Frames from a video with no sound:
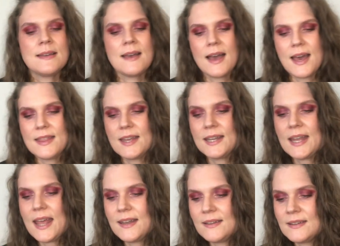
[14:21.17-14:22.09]
and then
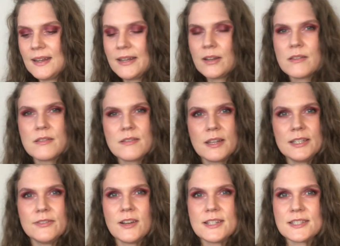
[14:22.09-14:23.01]
end it on the
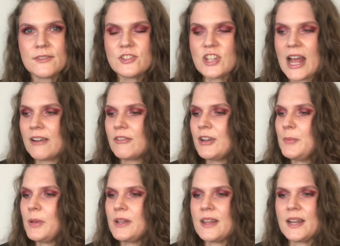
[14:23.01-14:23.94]
31st of January,
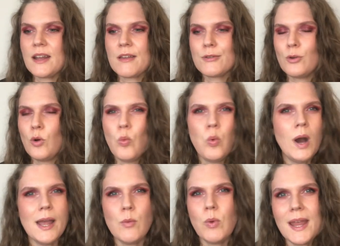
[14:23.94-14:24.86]
but then I thought,
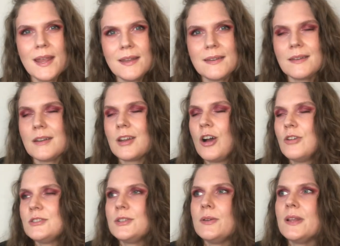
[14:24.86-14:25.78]
why wait? You
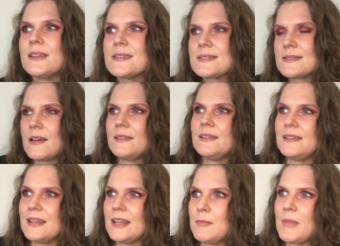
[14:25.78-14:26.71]
know, doing this
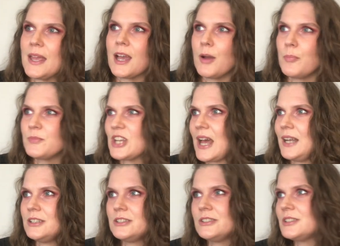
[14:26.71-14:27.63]
30-day makeup
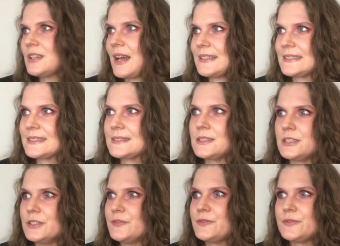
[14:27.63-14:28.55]
challenge has sort
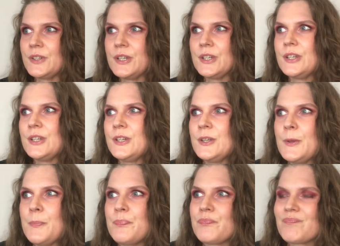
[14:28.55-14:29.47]
of,
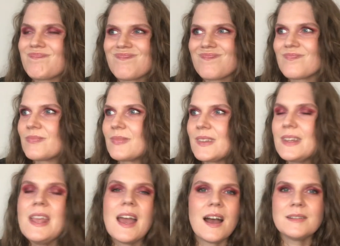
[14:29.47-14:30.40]

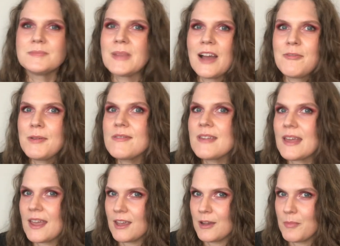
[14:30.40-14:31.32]
yeah, I've been
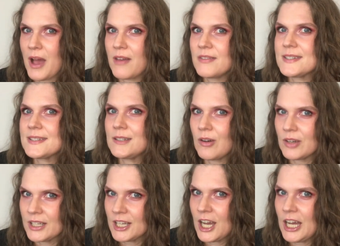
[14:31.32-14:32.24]
thinking about this long
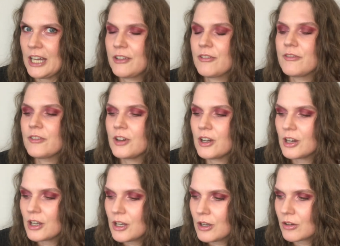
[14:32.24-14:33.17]
and hard for
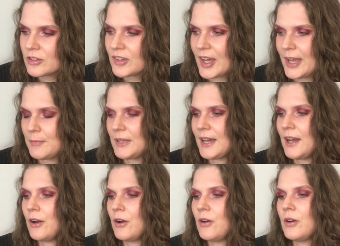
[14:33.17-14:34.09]
a long time
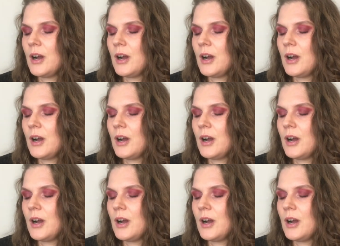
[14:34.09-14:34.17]
now.